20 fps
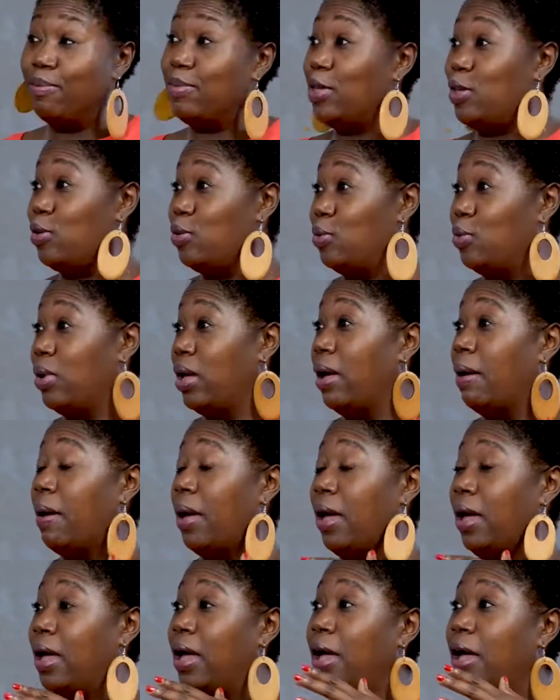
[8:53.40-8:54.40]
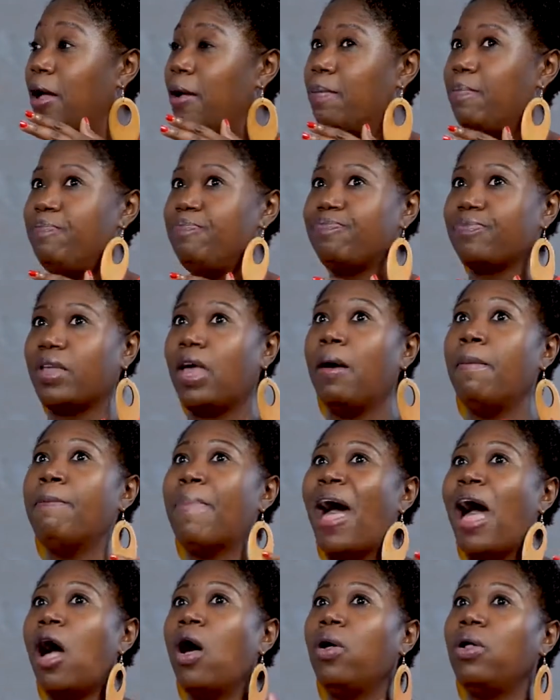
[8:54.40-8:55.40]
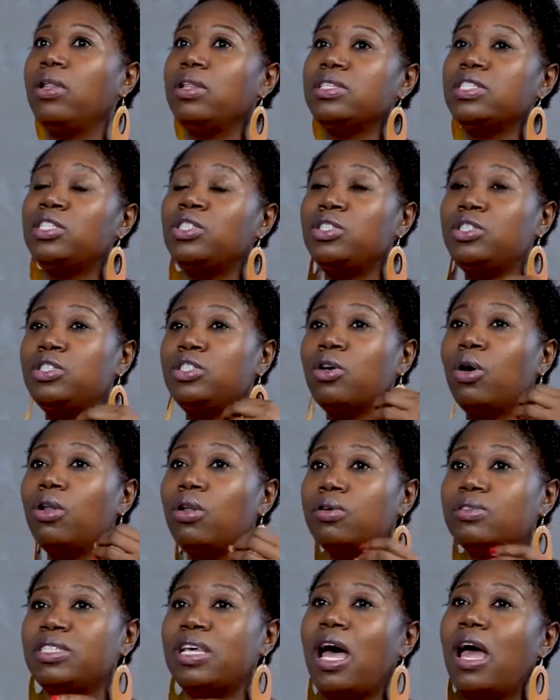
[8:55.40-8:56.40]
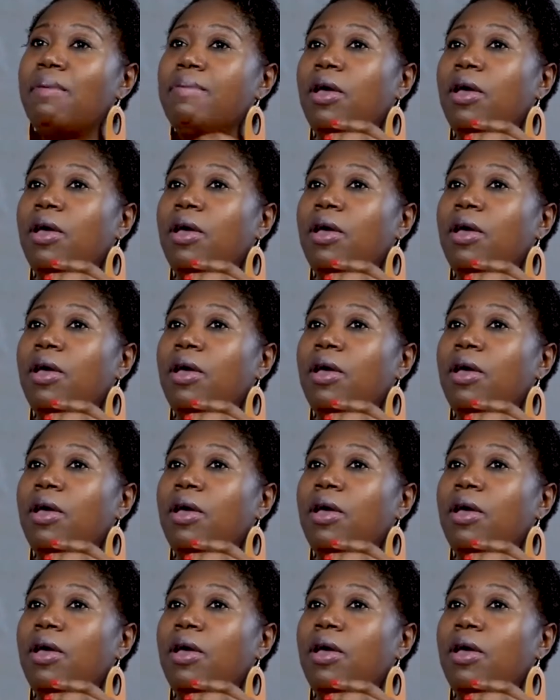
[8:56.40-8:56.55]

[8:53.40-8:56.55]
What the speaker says: you about solo time